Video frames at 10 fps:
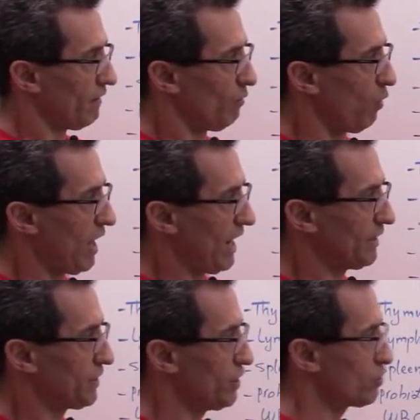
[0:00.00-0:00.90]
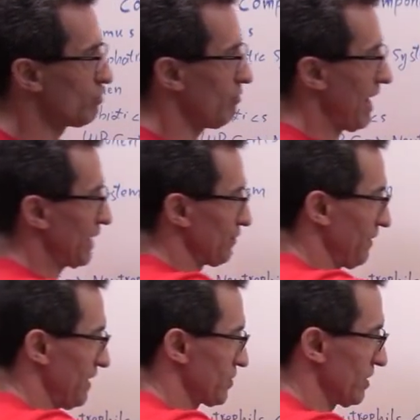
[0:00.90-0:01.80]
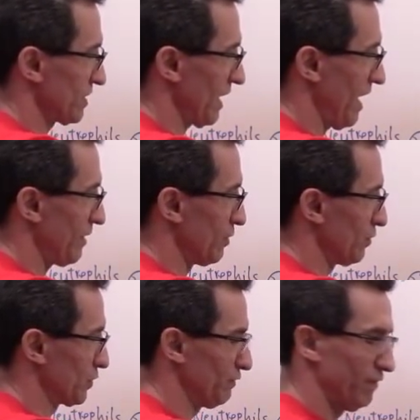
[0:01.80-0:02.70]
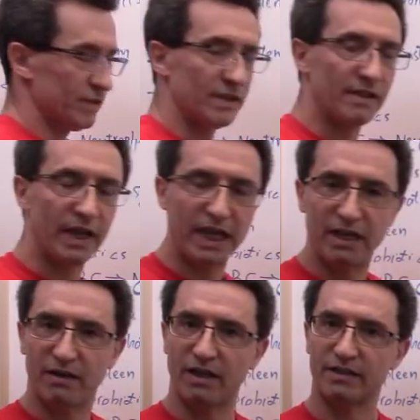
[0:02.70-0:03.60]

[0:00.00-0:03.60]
While tissue macrophages and neutrophils in the area,